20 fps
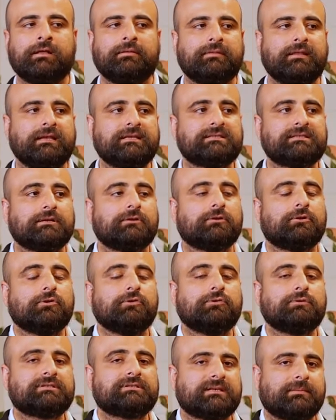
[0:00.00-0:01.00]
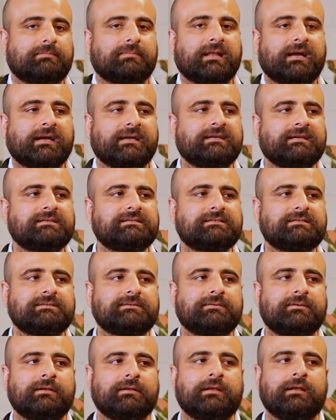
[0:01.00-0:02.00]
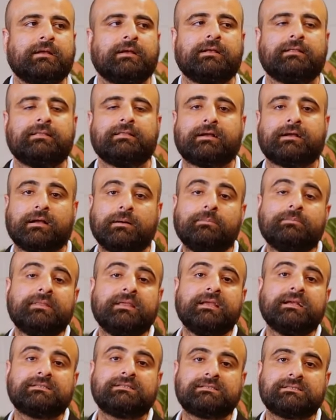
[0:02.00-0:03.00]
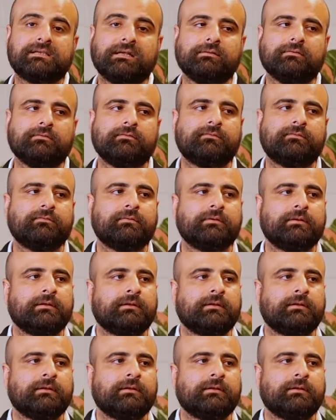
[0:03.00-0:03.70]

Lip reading: These include suppliers, the company itself,